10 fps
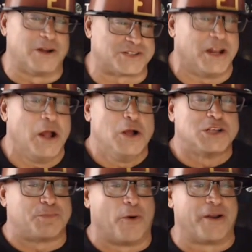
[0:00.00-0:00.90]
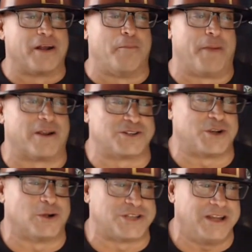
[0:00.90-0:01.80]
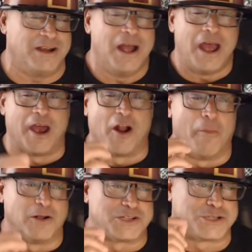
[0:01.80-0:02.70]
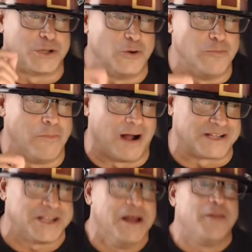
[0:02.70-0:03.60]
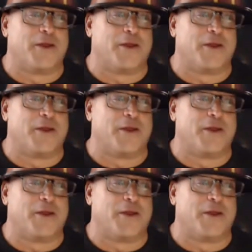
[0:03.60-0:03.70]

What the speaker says: person sporting a Bears jersey in almost 2 months.